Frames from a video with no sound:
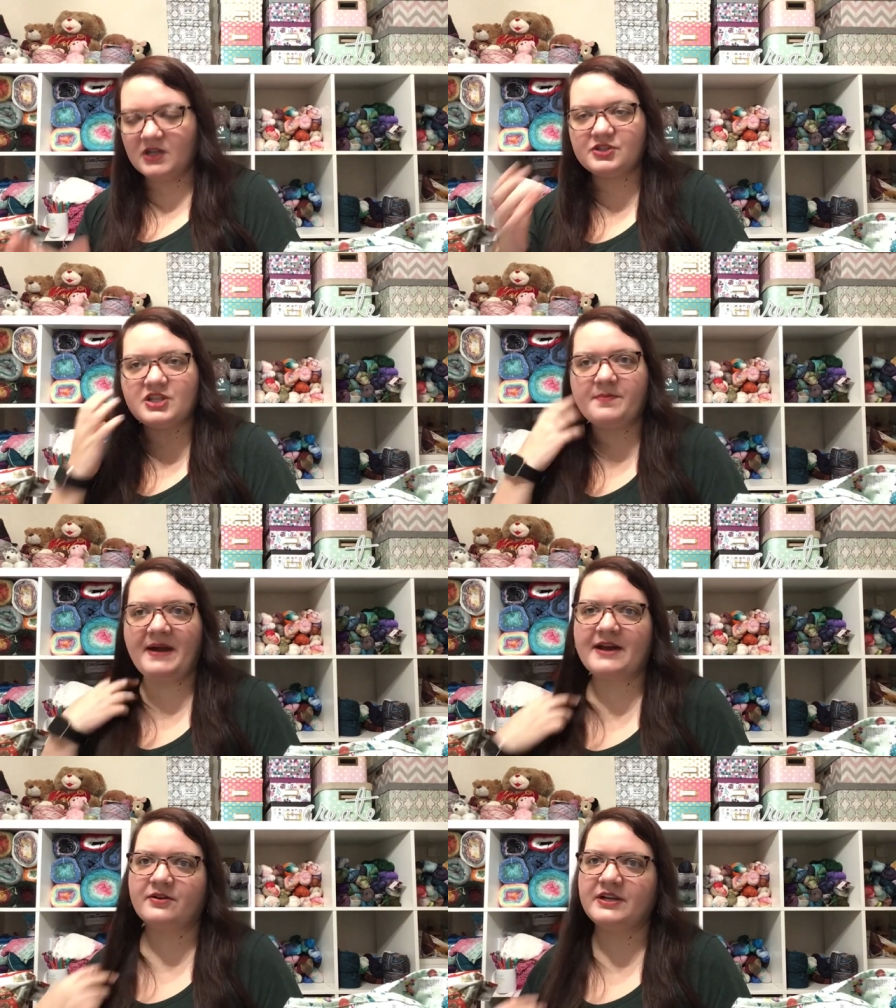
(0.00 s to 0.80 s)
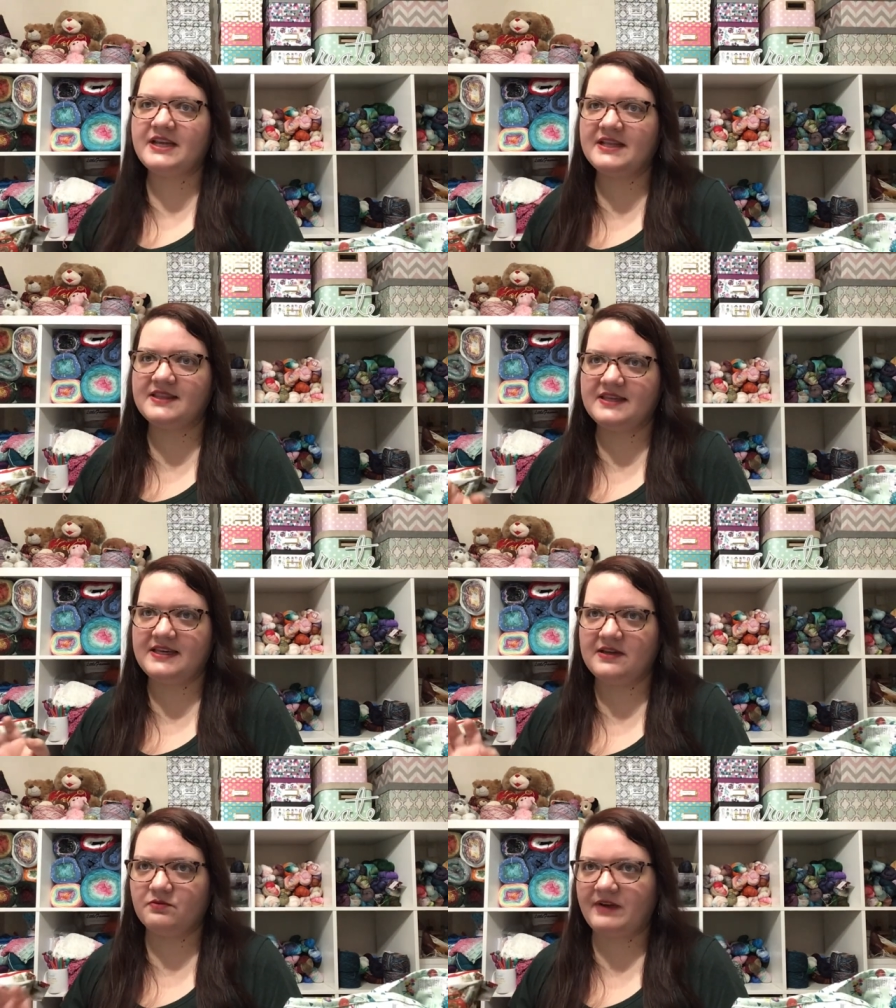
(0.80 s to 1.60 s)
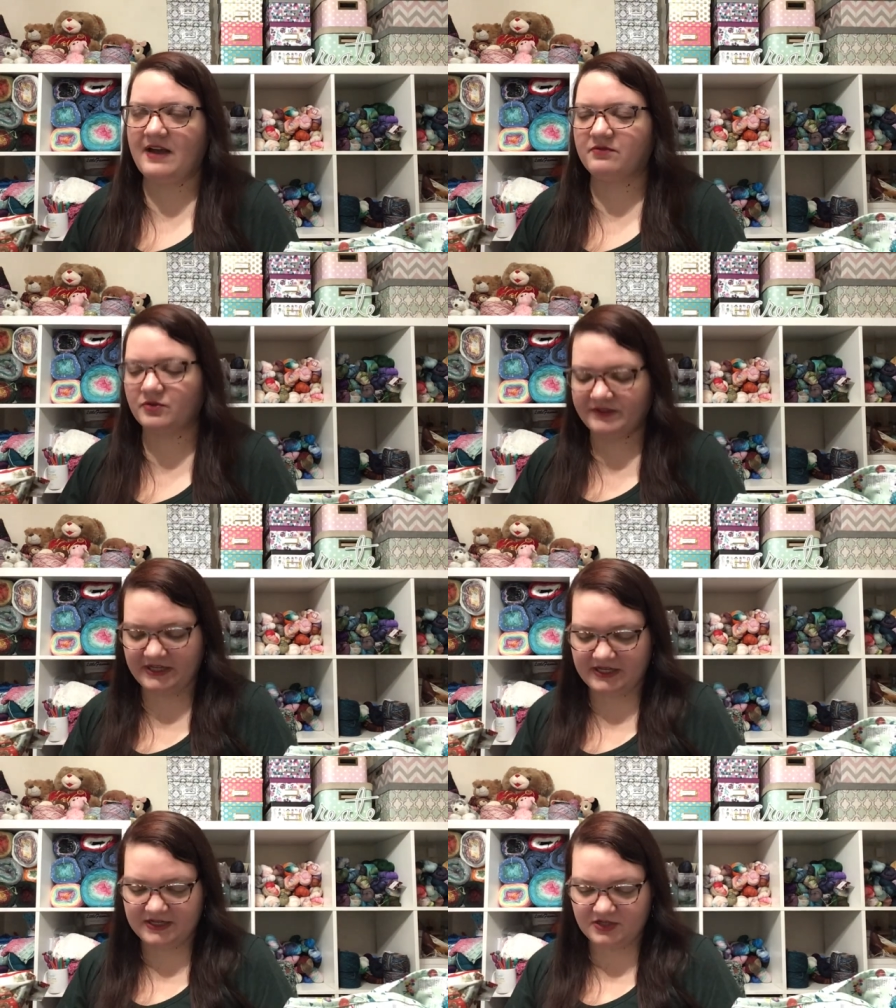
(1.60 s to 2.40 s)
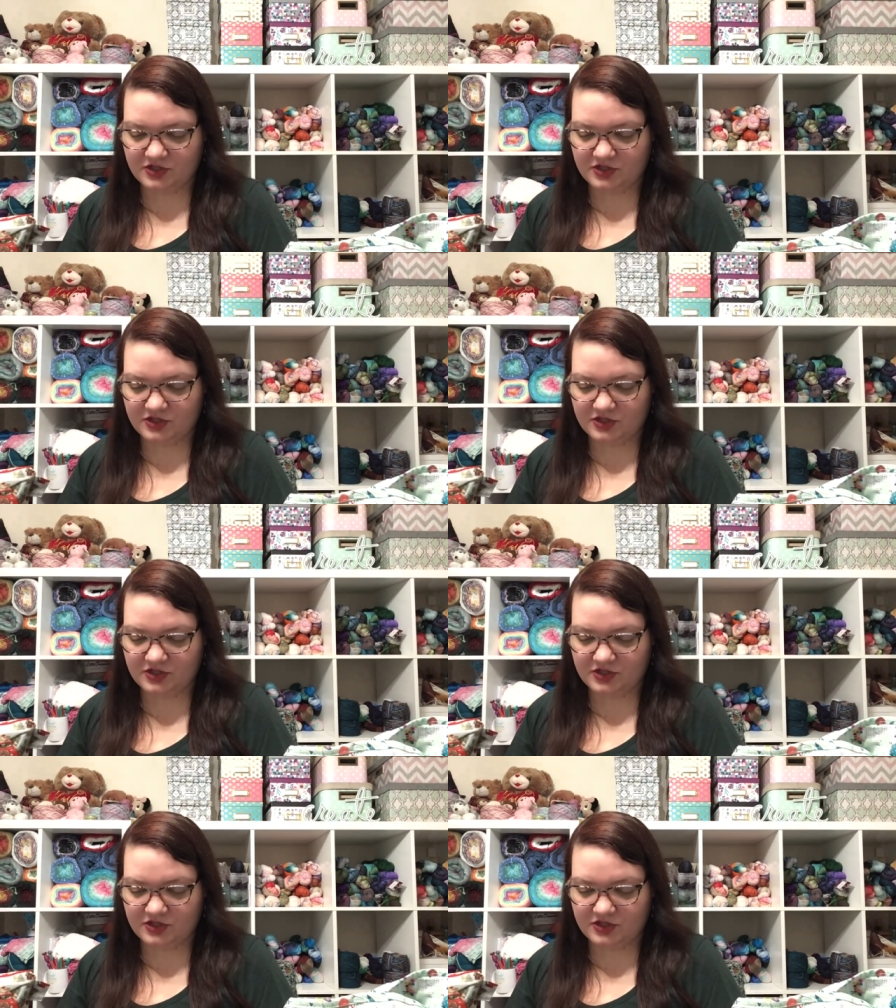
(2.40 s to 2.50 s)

to the pattern in the Ravelry